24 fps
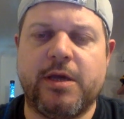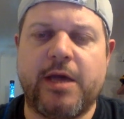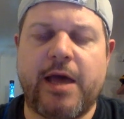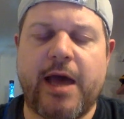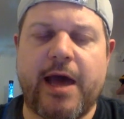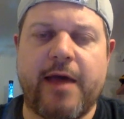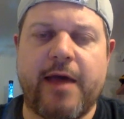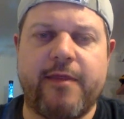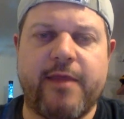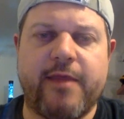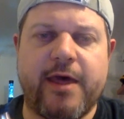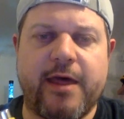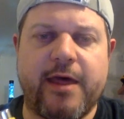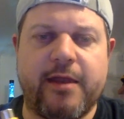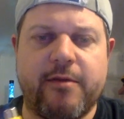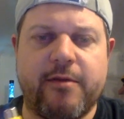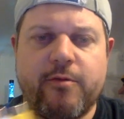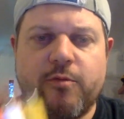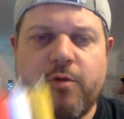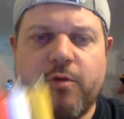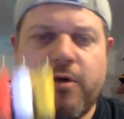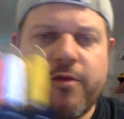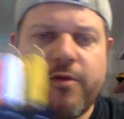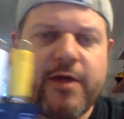And then
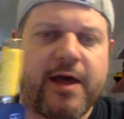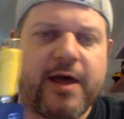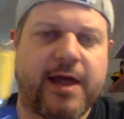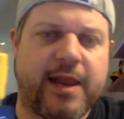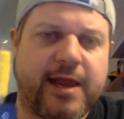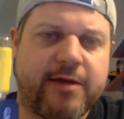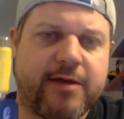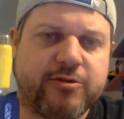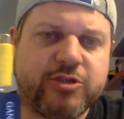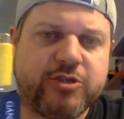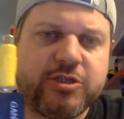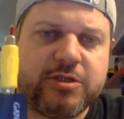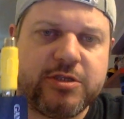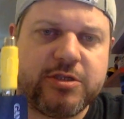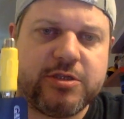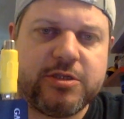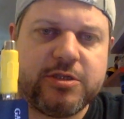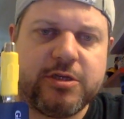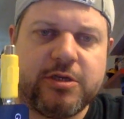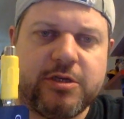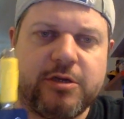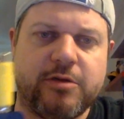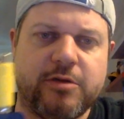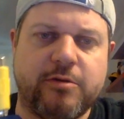what that allows you to
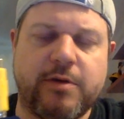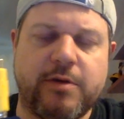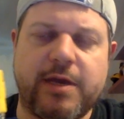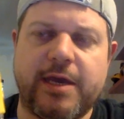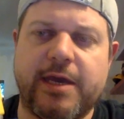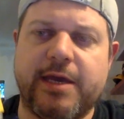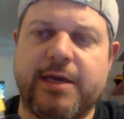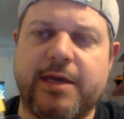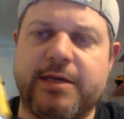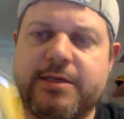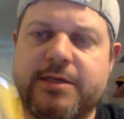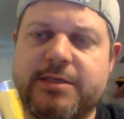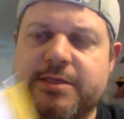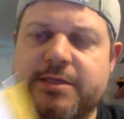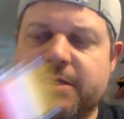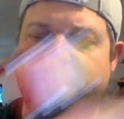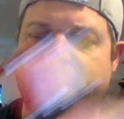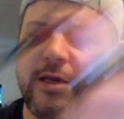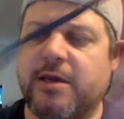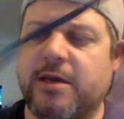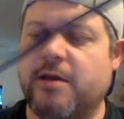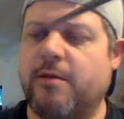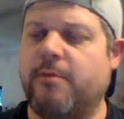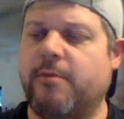do is
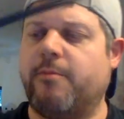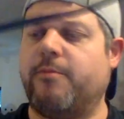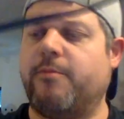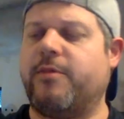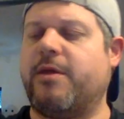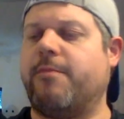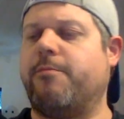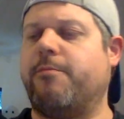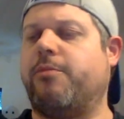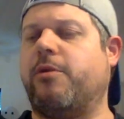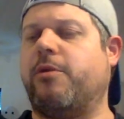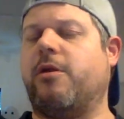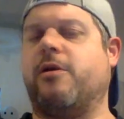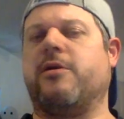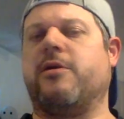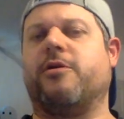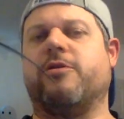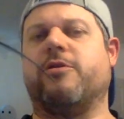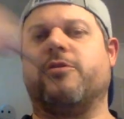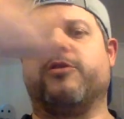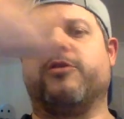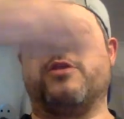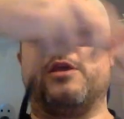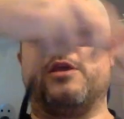then plug
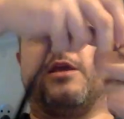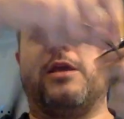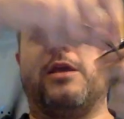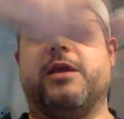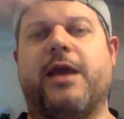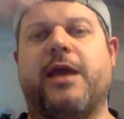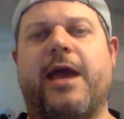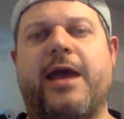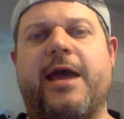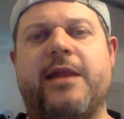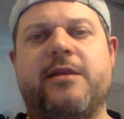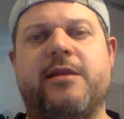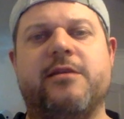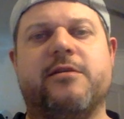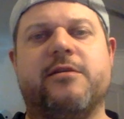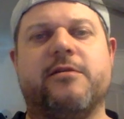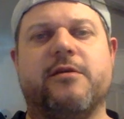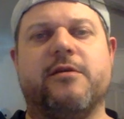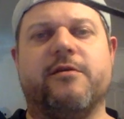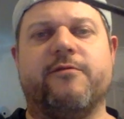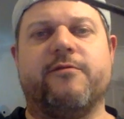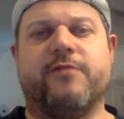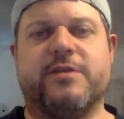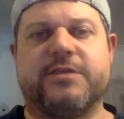the end
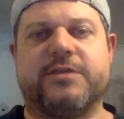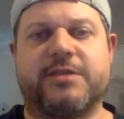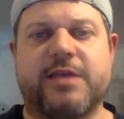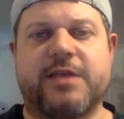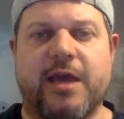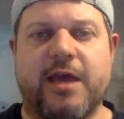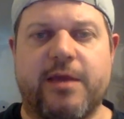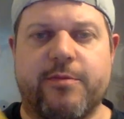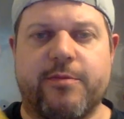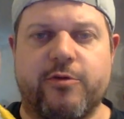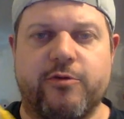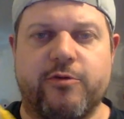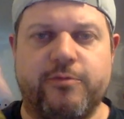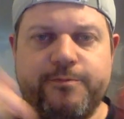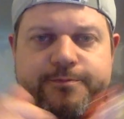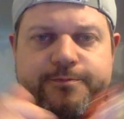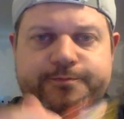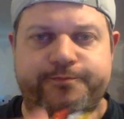of this cable